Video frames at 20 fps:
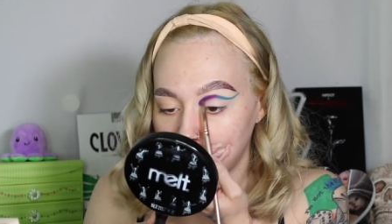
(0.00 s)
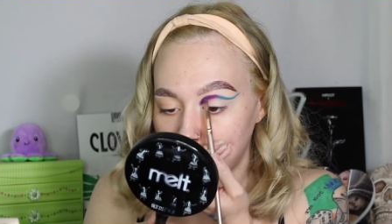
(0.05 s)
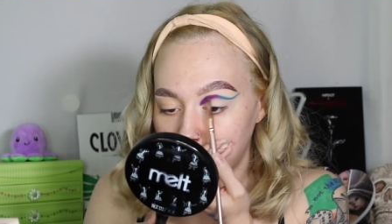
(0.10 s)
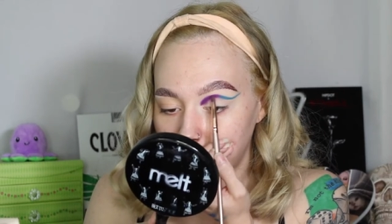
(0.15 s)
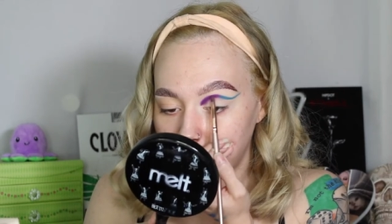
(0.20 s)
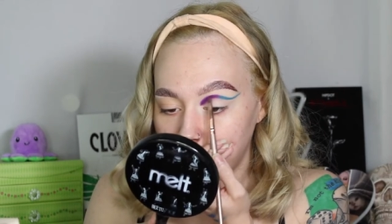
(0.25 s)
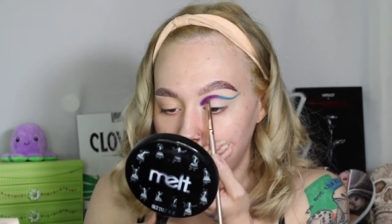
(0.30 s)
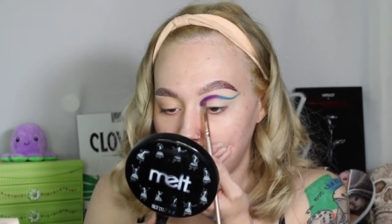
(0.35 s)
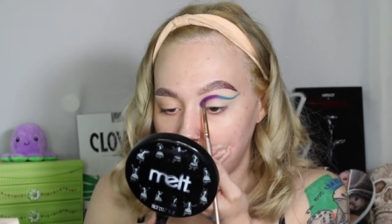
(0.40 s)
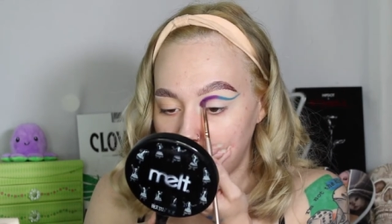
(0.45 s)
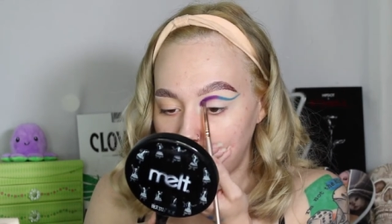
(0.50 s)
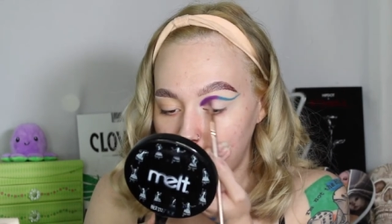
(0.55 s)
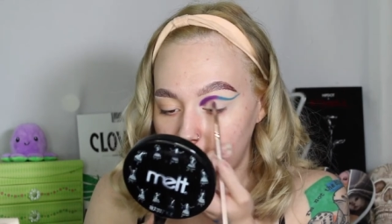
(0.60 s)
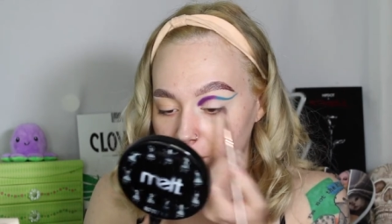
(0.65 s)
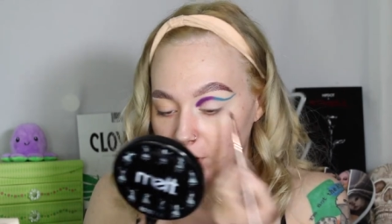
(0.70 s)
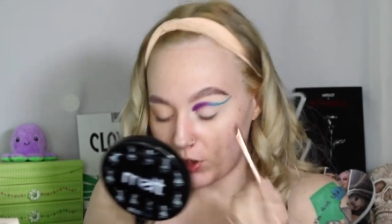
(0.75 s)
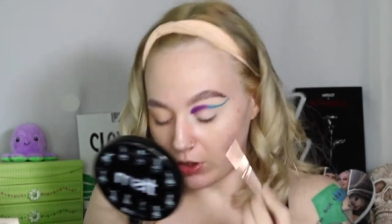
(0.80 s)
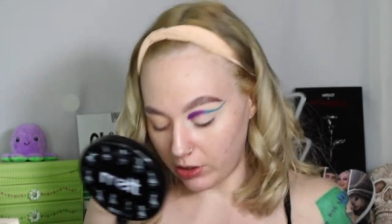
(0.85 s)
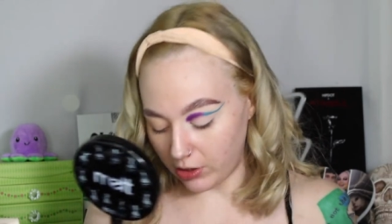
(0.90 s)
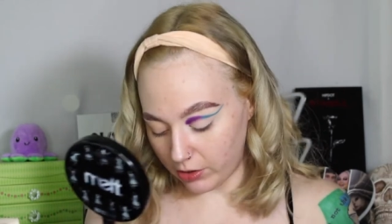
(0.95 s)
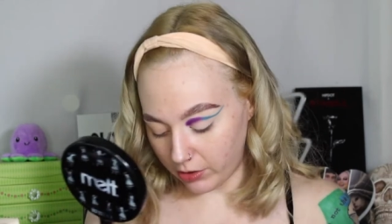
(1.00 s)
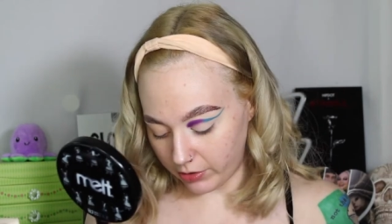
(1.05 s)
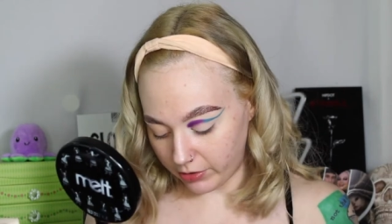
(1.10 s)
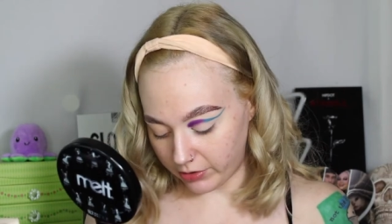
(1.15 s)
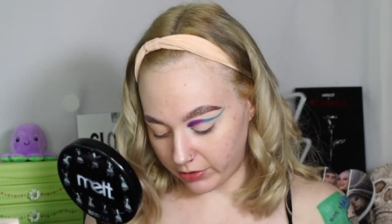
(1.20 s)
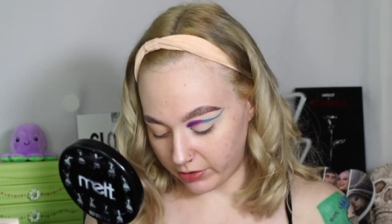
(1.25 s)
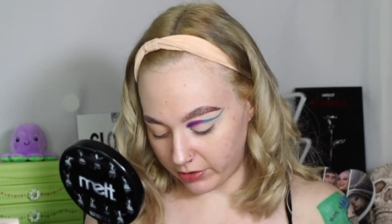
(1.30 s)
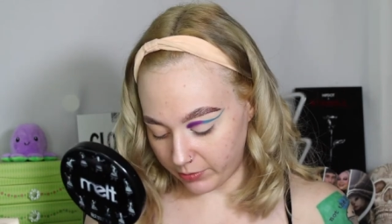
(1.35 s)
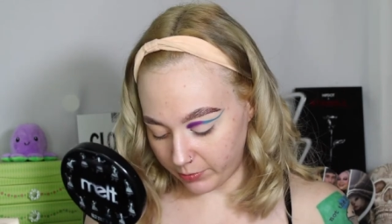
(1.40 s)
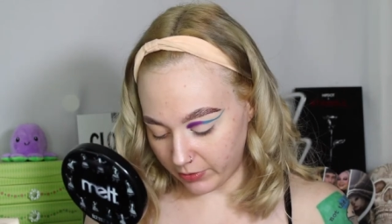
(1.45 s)
I'm touching it
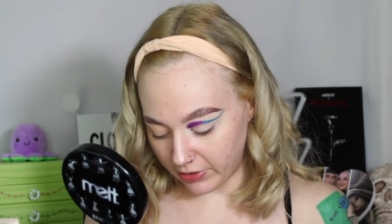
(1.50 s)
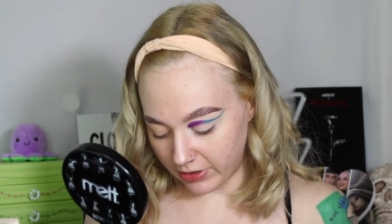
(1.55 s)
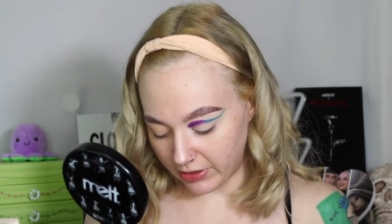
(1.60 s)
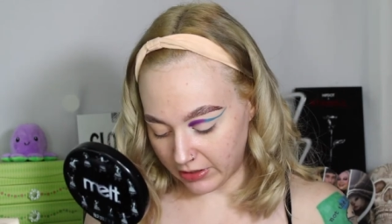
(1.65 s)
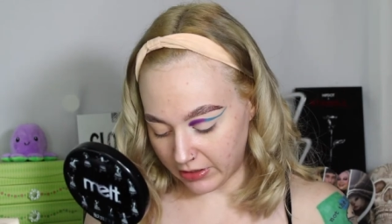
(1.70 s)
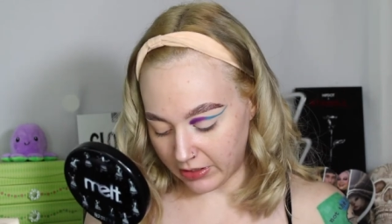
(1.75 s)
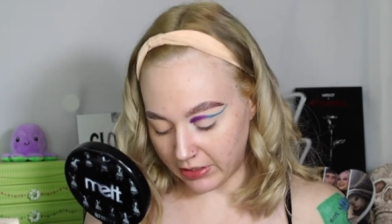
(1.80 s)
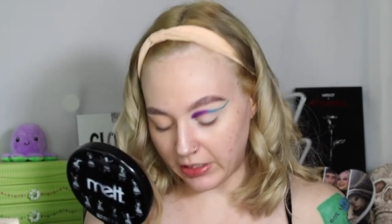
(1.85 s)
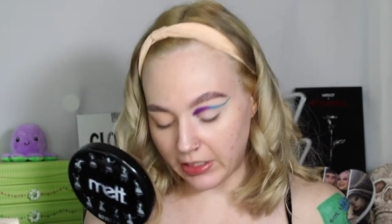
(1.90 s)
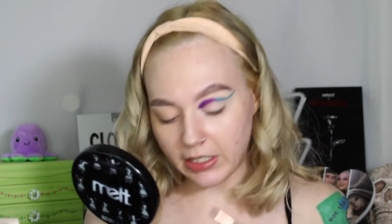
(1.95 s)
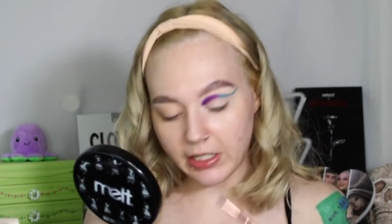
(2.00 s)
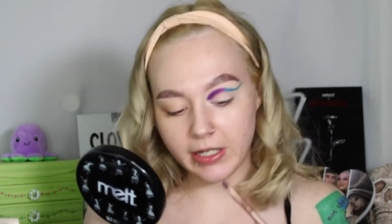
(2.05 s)
up, getting it